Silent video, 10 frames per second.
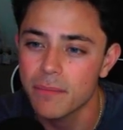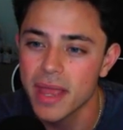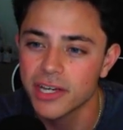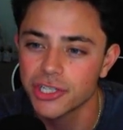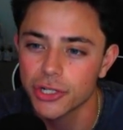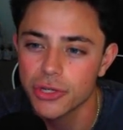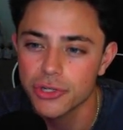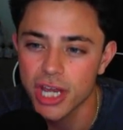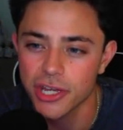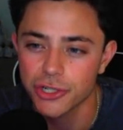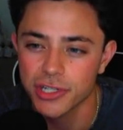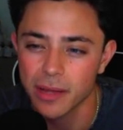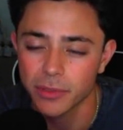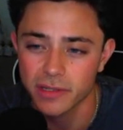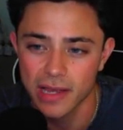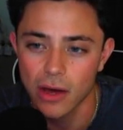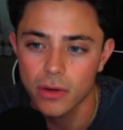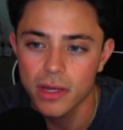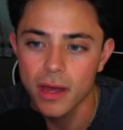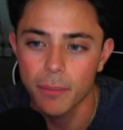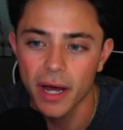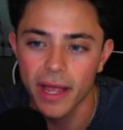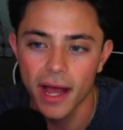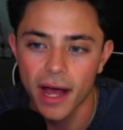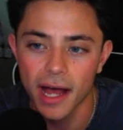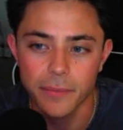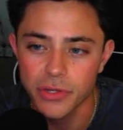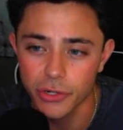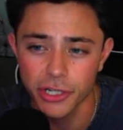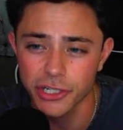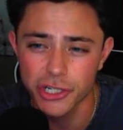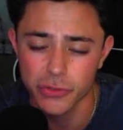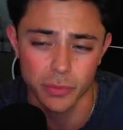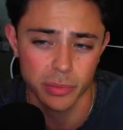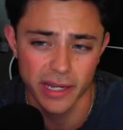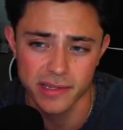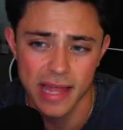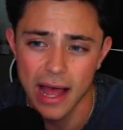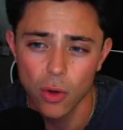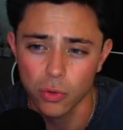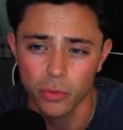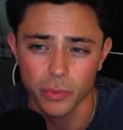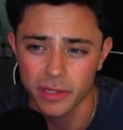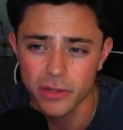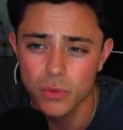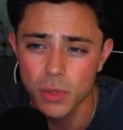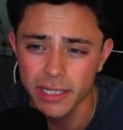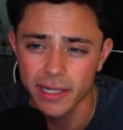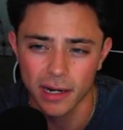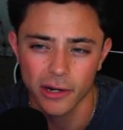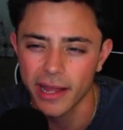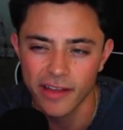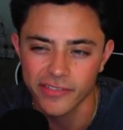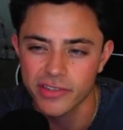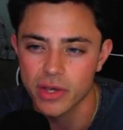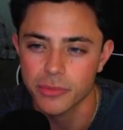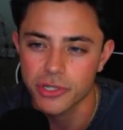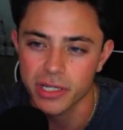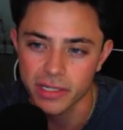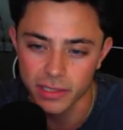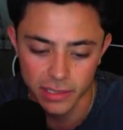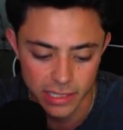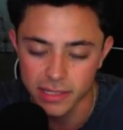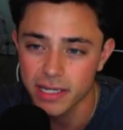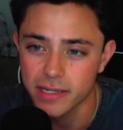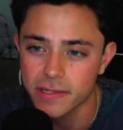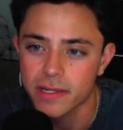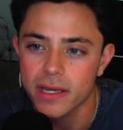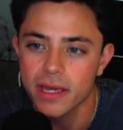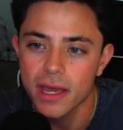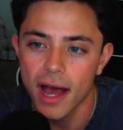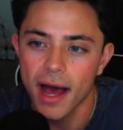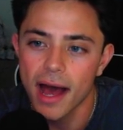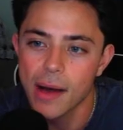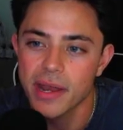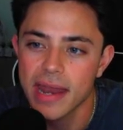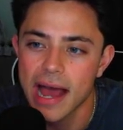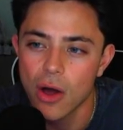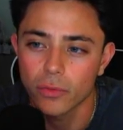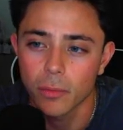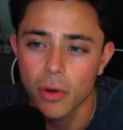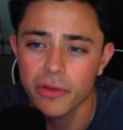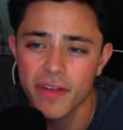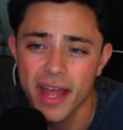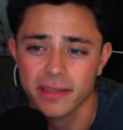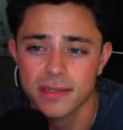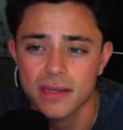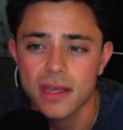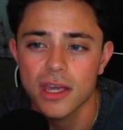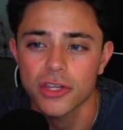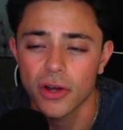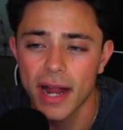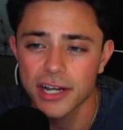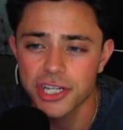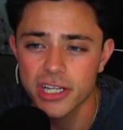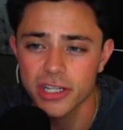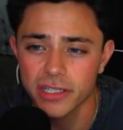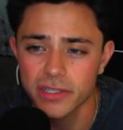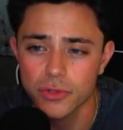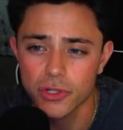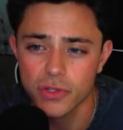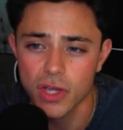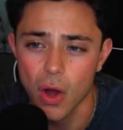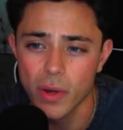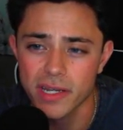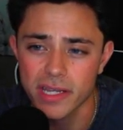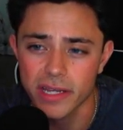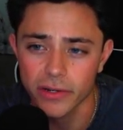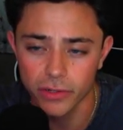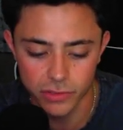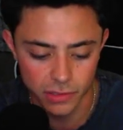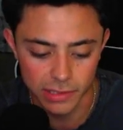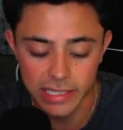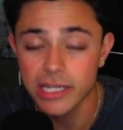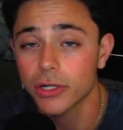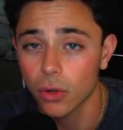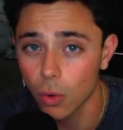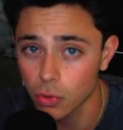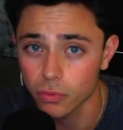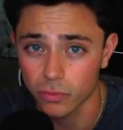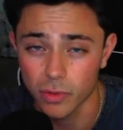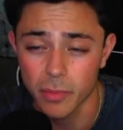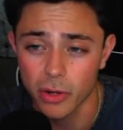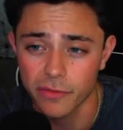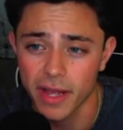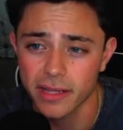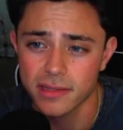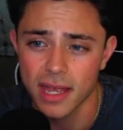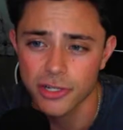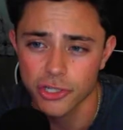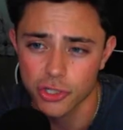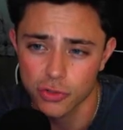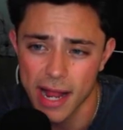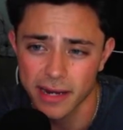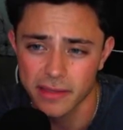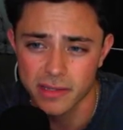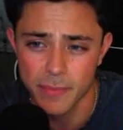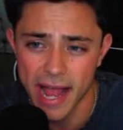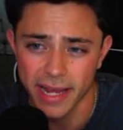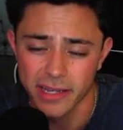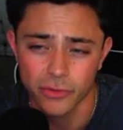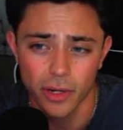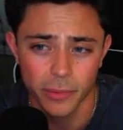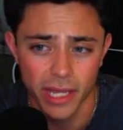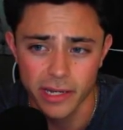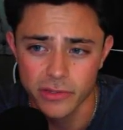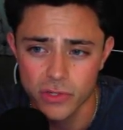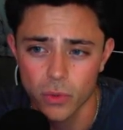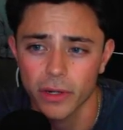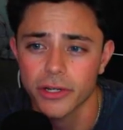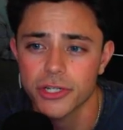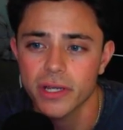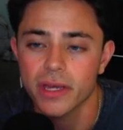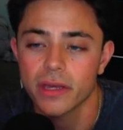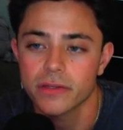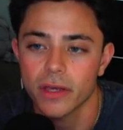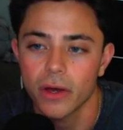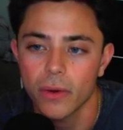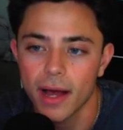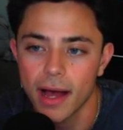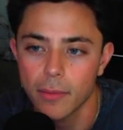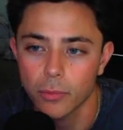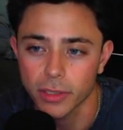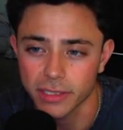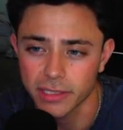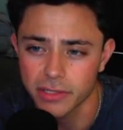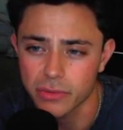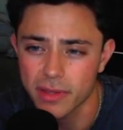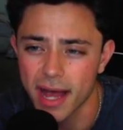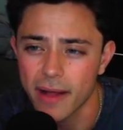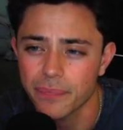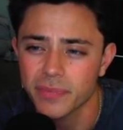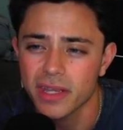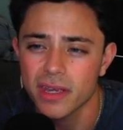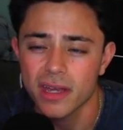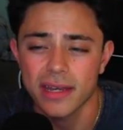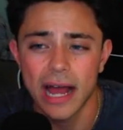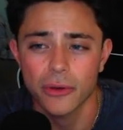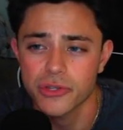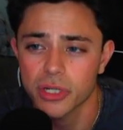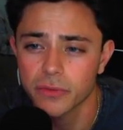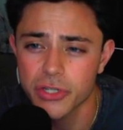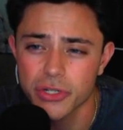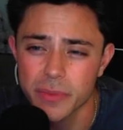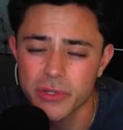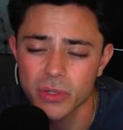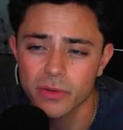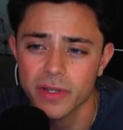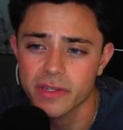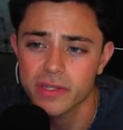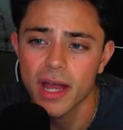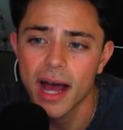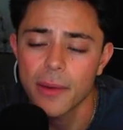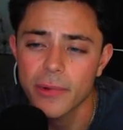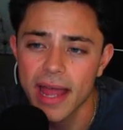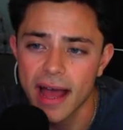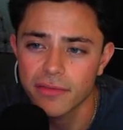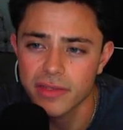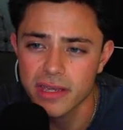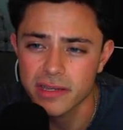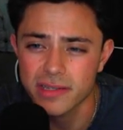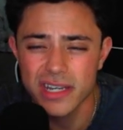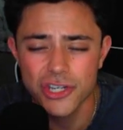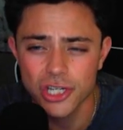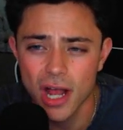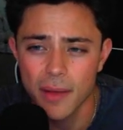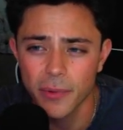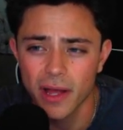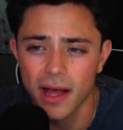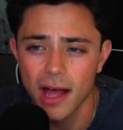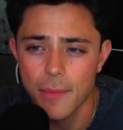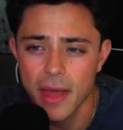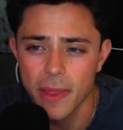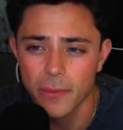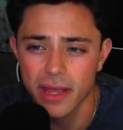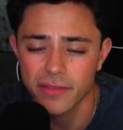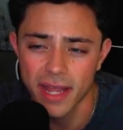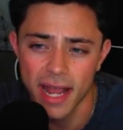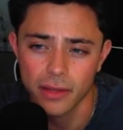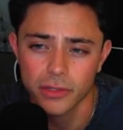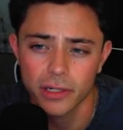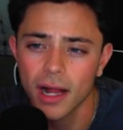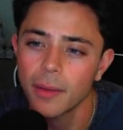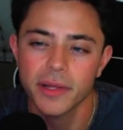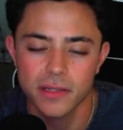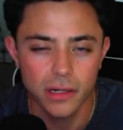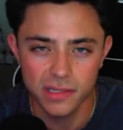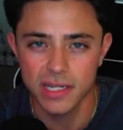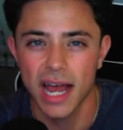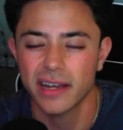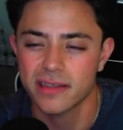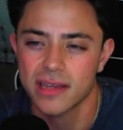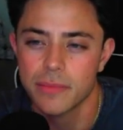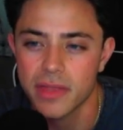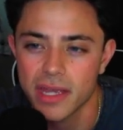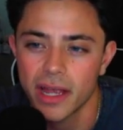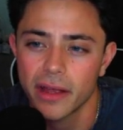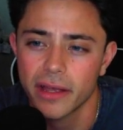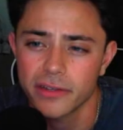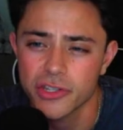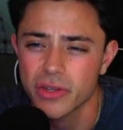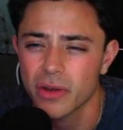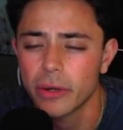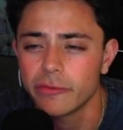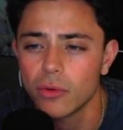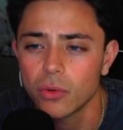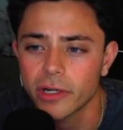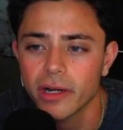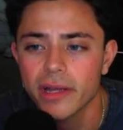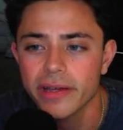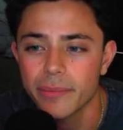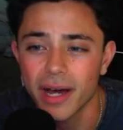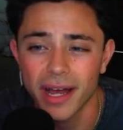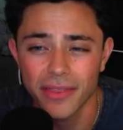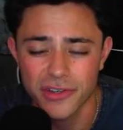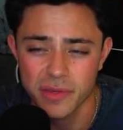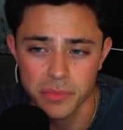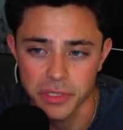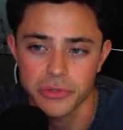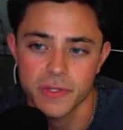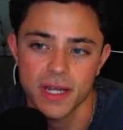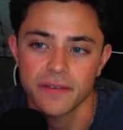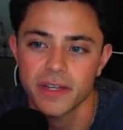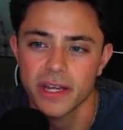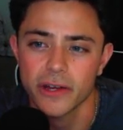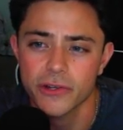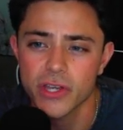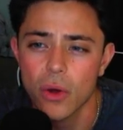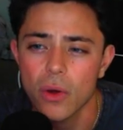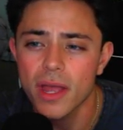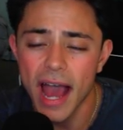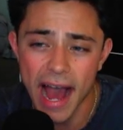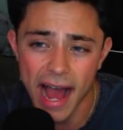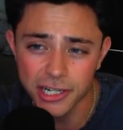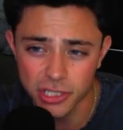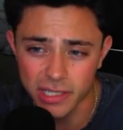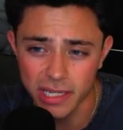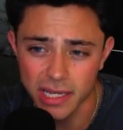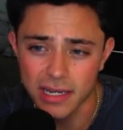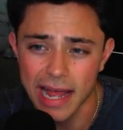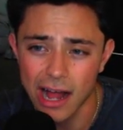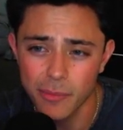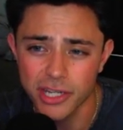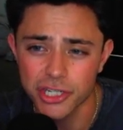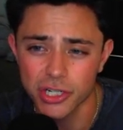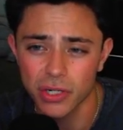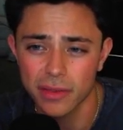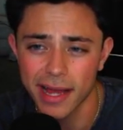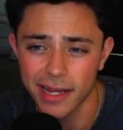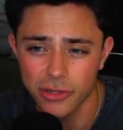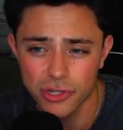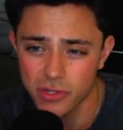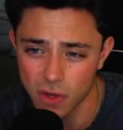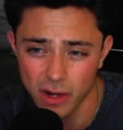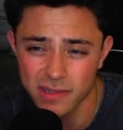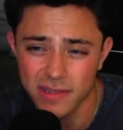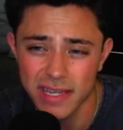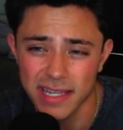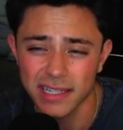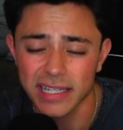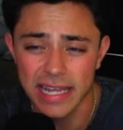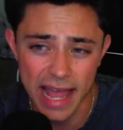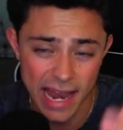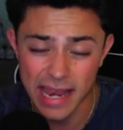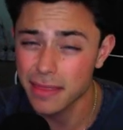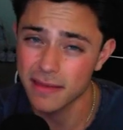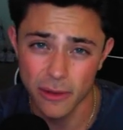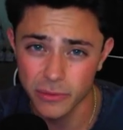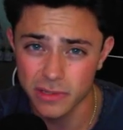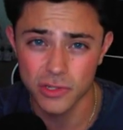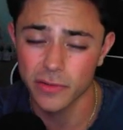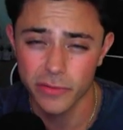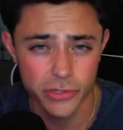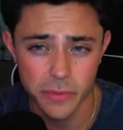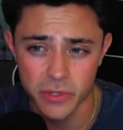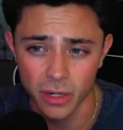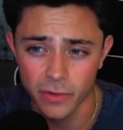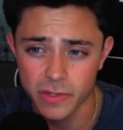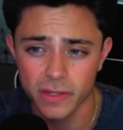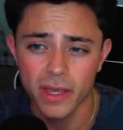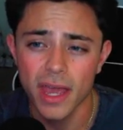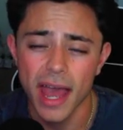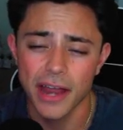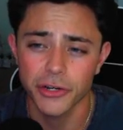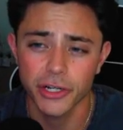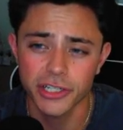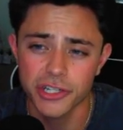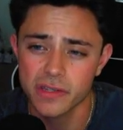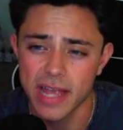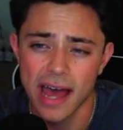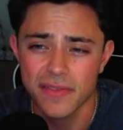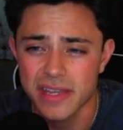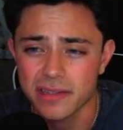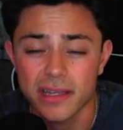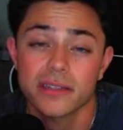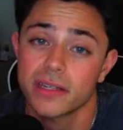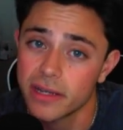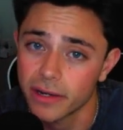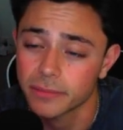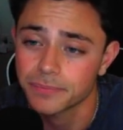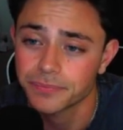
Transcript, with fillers: make sure you change your templates out. But um, you're good to just replace that old one with the new one, and I already have it, so I'm just gonna delete this. Um, now remote events. You're actually good to just go into here, delete your old remote events, and just drag this back into replicated storage. So um, we're good to do that. Now, server script service, um, we have the seed shop, um, and then we have the handler. Um, it's honestly kind of the same thing. I could have just done one folder, but there's some new stuff in here. So actually, now make sure that you just honestly can delete anything that was in server script service, and you're going to just add these into here.